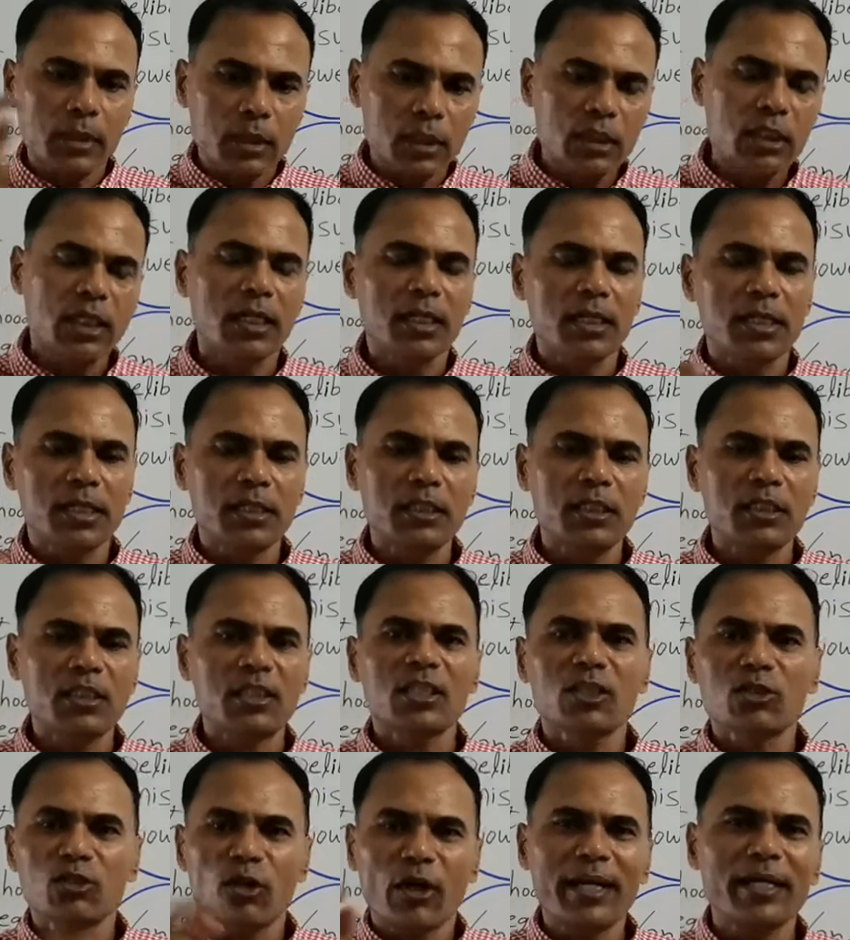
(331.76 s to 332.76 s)
drug
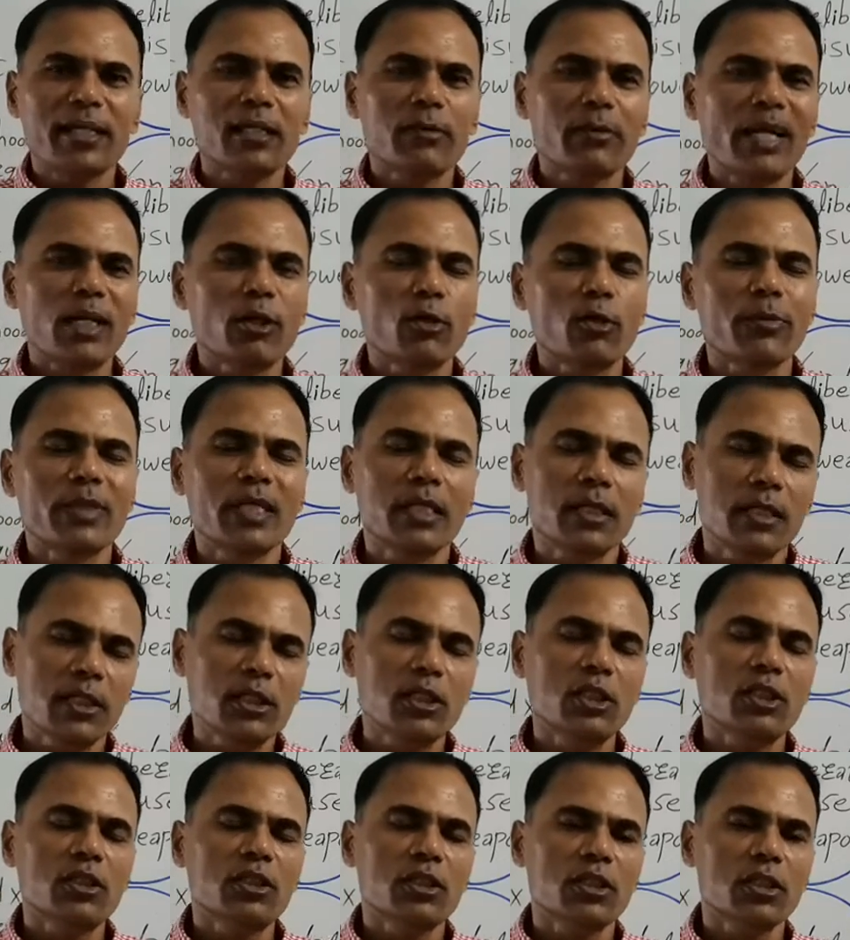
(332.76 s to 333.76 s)
resistance or antimicrobial
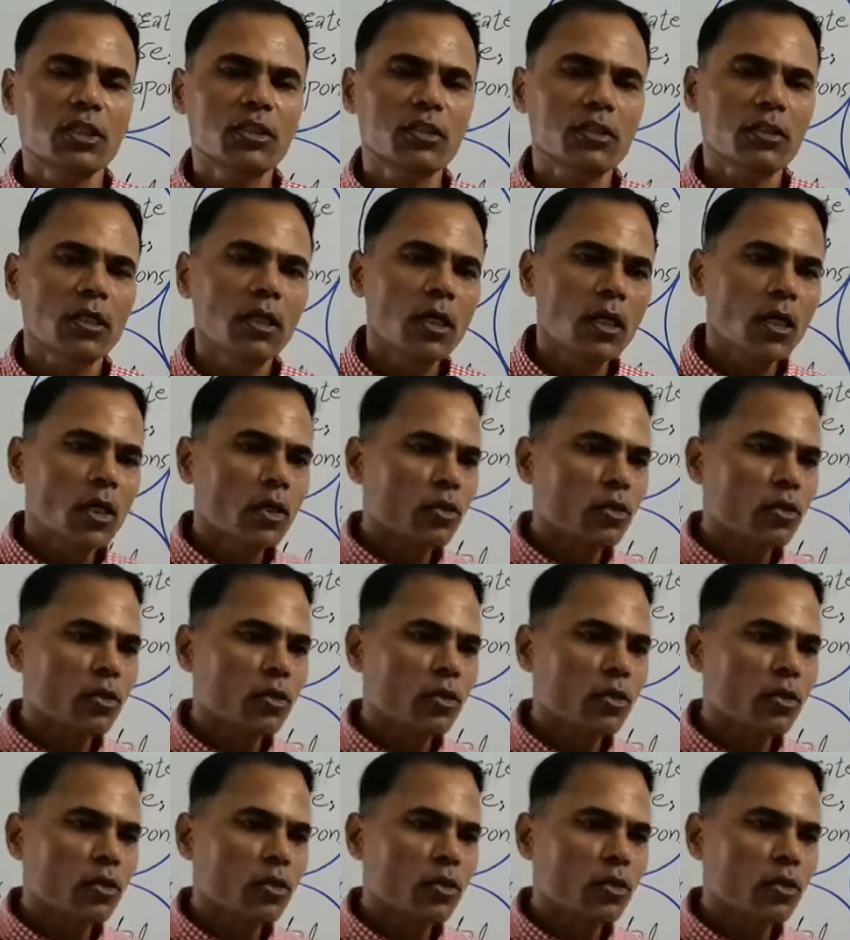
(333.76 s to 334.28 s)
resistance.